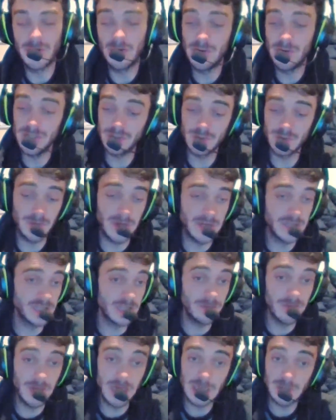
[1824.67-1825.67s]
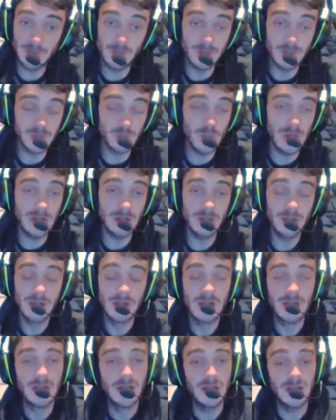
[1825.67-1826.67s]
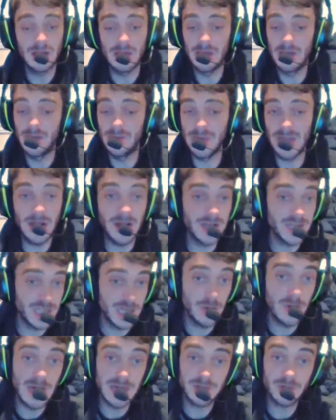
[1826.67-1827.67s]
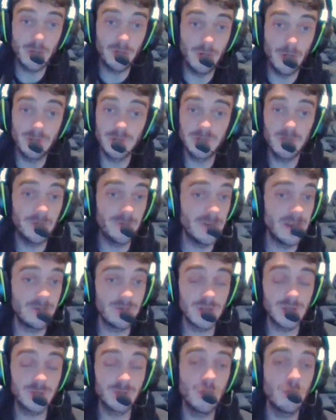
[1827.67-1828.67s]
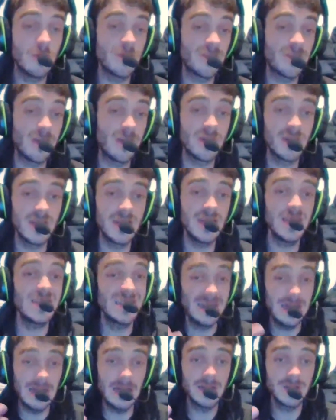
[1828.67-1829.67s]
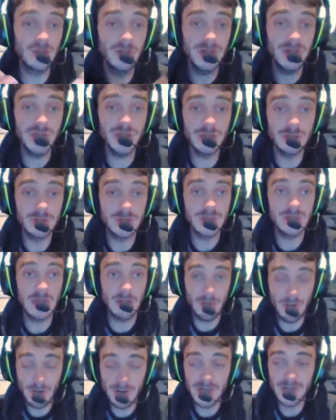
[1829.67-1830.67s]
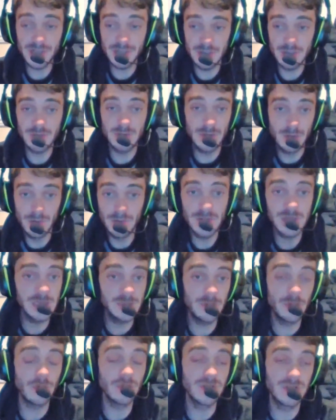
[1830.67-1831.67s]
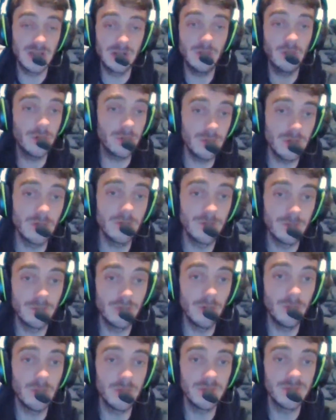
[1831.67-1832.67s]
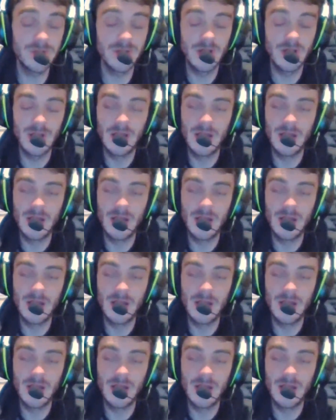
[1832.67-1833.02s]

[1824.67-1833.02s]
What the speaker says: There are issues with Major League Baseball as well. The NHL has got problems. My favourite sport, my favourite league, has got issues. There are issues in all these sports. They're not immune from problems.